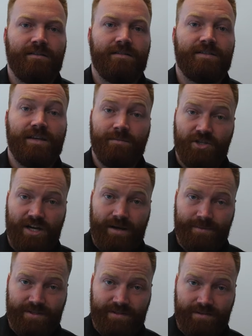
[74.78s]
Some
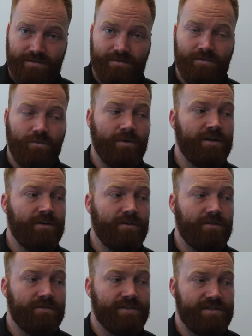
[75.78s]
shops
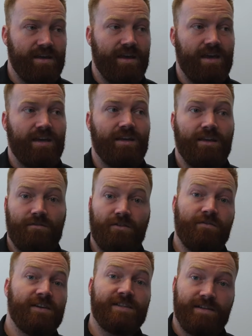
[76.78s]
will say, if you
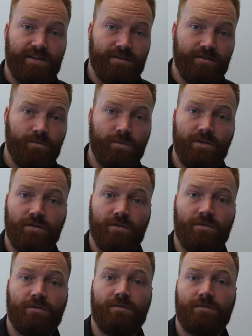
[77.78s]
fix it here,
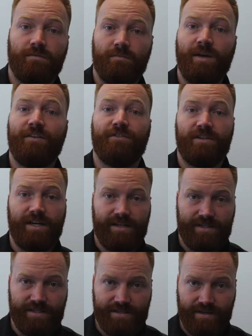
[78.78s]
we'll pay for the
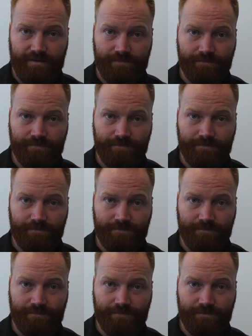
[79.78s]
diagnostic.